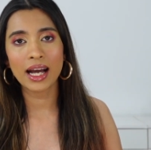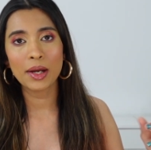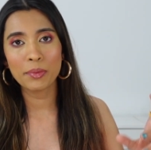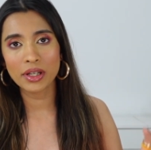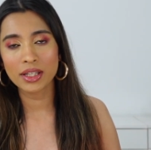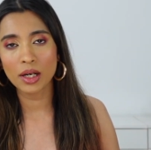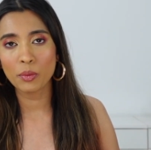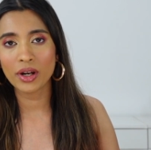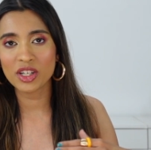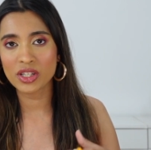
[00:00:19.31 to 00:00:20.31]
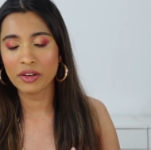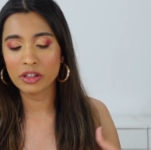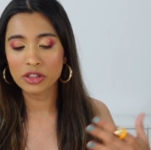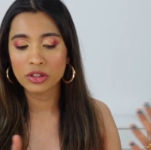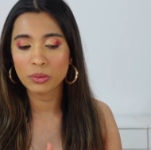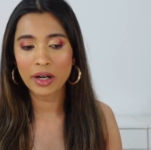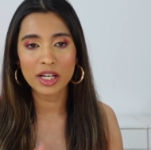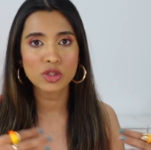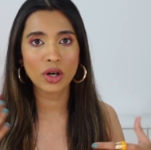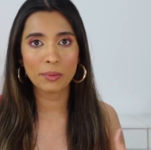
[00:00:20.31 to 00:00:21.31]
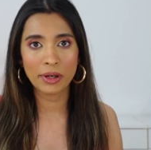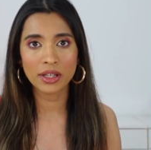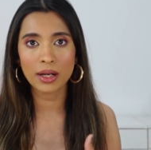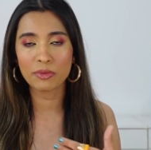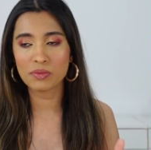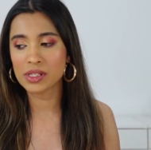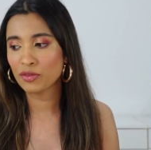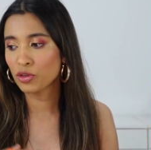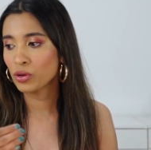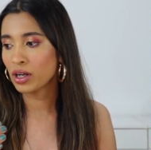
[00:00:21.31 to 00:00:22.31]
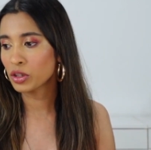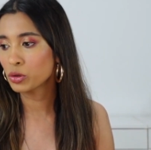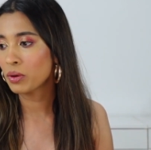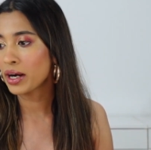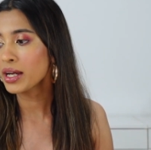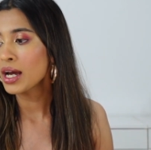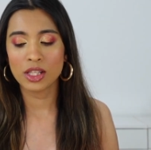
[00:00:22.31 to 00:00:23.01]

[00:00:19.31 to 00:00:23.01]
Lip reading: I picked it up when I traveled to Dubai. So I picked it up from Sephora, Dubai.